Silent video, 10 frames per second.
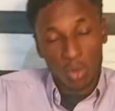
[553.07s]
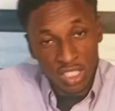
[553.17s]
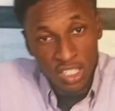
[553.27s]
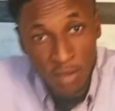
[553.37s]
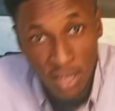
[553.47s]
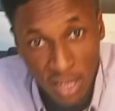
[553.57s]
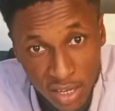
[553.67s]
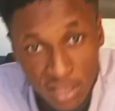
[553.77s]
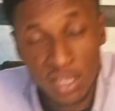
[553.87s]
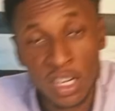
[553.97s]
So cassava, like
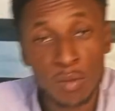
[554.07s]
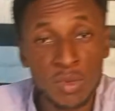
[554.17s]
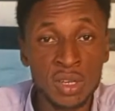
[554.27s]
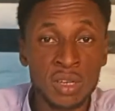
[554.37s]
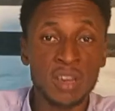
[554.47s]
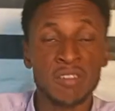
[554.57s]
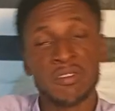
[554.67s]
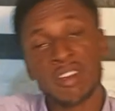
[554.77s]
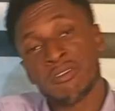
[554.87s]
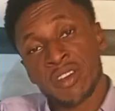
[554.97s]
I said, can be a
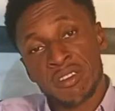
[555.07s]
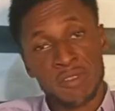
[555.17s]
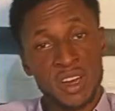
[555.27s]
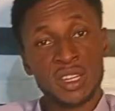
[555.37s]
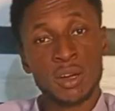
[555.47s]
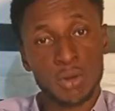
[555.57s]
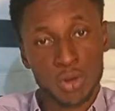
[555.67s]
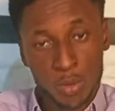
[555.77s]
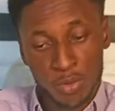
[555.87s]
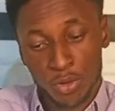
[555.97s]
very, very vital
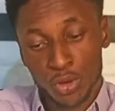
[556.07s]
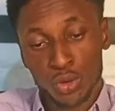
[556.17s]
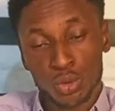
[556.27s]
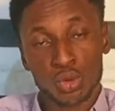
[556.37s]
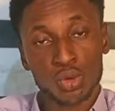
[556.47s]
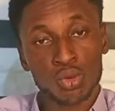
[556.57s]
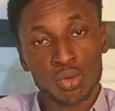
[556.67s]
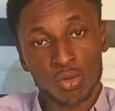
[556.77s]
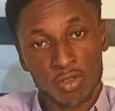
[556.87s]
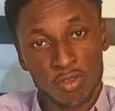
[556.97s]
crop for you
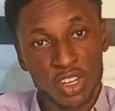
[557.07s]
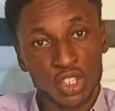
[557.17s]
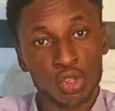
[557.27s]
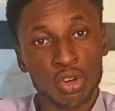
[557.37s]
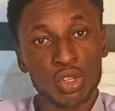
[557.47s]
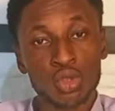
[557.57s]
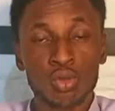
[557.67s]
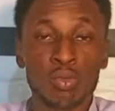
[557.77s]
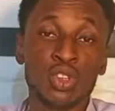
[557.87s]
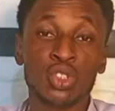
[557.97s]
to venture
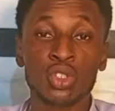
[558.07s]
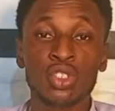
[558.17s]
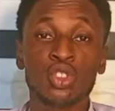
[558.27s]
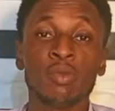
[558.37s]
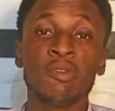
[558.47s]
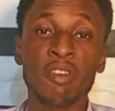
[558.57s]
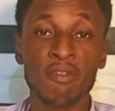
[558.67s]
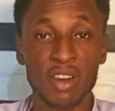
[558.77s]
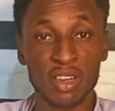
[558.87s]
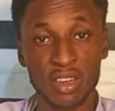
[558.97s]
into, but you just need to be
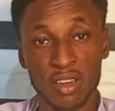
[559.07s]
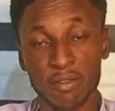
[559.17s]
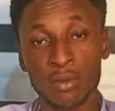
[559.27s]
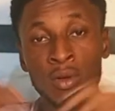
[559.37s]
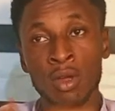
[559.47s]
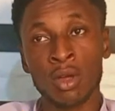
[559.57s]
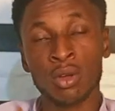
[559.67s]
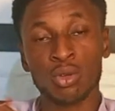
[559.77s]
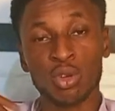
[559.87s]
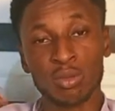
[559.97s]
very, very careful.
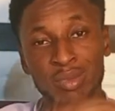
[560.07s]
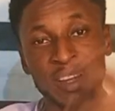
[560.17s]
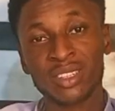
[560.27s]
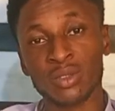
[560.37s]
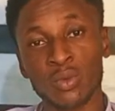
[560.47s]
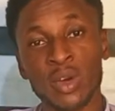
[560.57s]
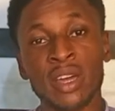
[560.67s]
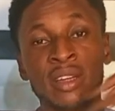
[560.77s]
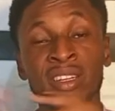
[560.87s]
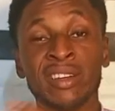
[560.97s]
Don't plant
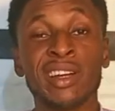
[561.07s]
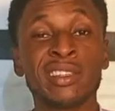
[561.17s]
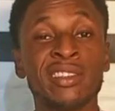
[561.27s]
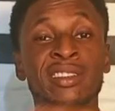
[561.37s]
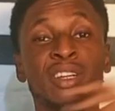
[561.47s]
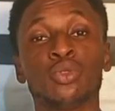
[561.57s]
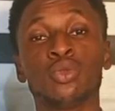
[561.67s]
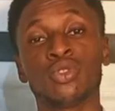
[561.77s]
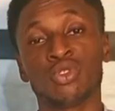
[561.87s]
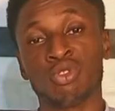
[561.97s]
where the grasses are
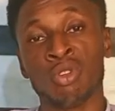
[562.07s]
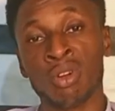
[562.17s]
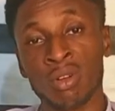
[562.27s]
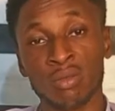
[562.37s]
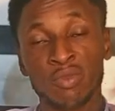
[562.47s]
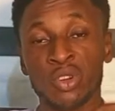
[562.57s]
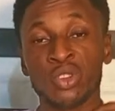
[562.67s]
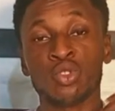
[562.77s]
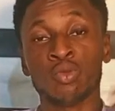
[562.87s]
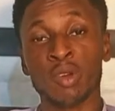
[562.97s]
too strong for
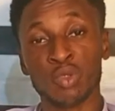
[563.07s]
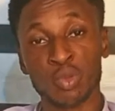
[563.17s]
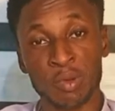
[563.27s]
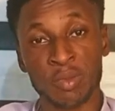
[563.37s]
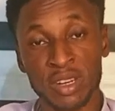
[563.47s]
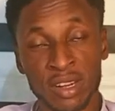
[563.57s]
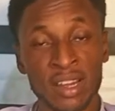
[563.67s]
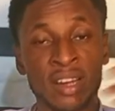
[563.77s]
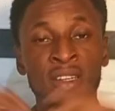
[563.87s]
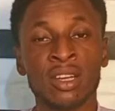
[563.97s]
you to be able to prepare the
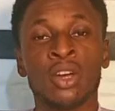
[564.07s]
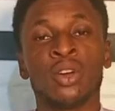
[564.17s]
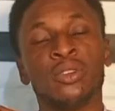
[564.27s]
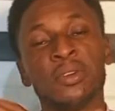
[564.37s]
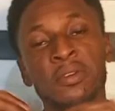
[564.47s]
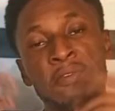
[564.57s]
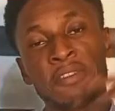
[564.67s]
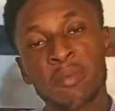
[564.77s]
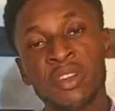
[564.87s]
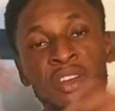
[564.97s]
land. Don't
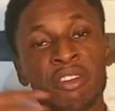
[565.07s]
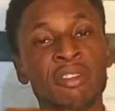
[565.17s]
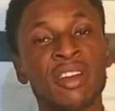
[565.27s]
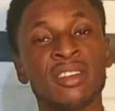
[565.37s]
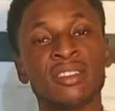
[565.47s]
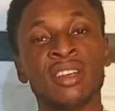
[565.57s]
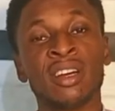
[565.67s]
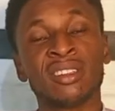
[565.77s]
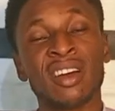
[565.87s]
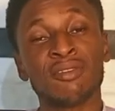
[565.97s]
farm in areas
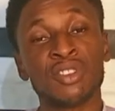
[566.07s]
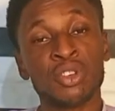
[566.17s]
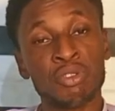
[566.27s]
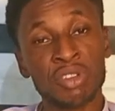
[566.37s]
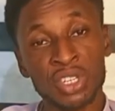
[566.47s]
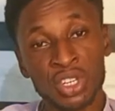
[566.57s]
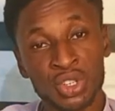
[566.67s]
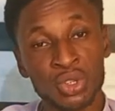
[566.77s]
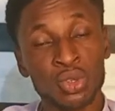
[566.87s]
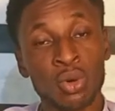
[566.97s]
that have security
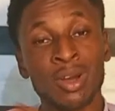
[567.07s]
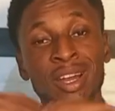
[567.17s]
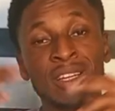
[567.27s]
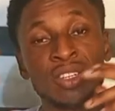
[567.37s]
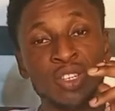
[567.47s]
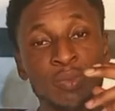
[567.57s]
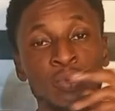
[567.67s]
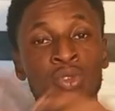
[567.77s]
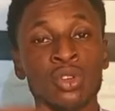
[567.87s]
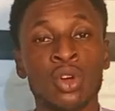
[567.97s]
issues or land
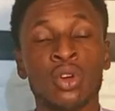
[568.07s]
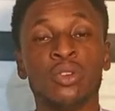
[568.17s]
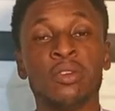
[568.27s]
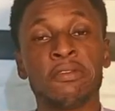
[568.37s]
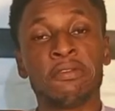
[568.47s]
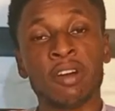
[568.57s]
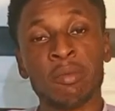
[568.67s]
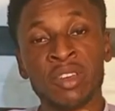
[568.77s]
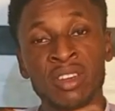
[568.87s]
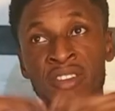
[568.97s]
disputes. Don't
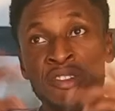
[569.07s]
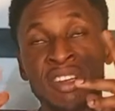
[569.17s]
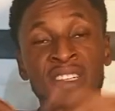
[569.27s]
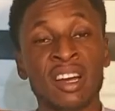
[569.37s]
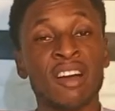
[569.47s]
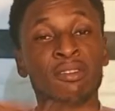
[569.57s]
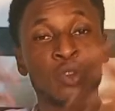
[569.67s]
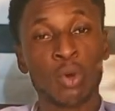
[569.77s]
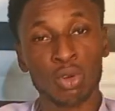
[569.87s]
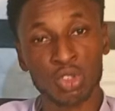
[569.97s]
farm in areas that
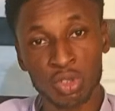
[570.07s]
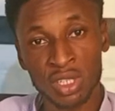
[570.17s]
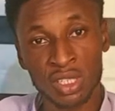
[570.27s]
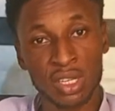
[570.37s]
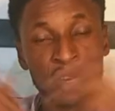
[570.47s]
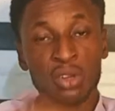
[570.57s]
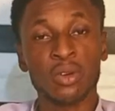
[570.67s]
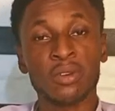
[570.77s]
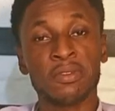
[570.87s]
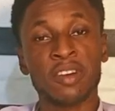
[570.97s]
have tall trees.
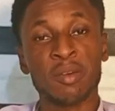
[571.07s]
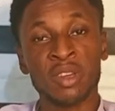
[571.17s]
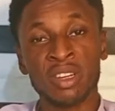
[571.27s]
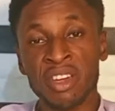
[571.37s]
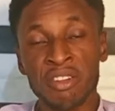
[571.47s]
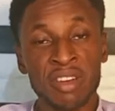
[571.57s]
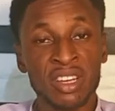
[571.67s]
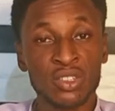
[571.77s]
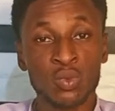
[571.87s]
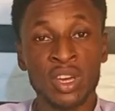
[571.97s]
Don't farm in
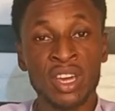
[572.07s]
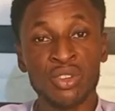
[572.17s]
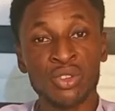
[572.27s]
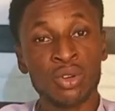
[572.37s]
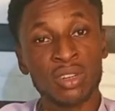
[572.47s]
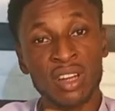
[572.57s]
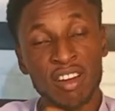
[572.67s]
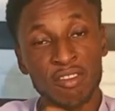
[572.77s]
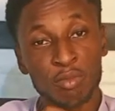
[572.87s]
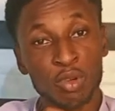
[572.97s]
areas where you don't
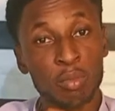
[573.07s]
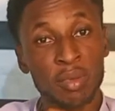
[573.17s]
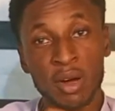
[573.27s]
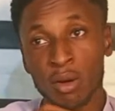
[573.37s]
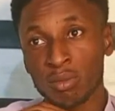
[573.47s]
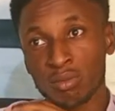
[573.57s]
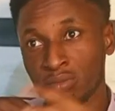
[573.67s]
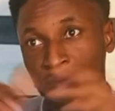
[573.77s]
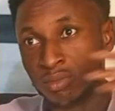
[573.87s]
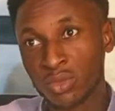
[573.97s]
have proper
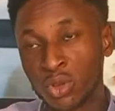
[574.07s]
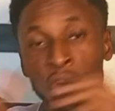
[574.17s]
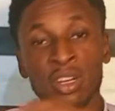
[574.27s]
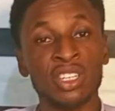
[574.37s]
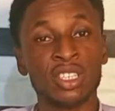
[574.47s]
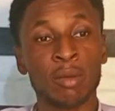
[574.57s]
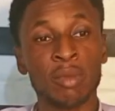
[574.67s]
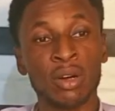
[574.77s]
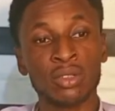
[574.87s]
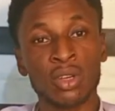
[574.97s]
knowledge
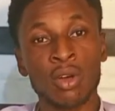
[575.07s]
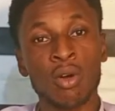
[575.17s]
about.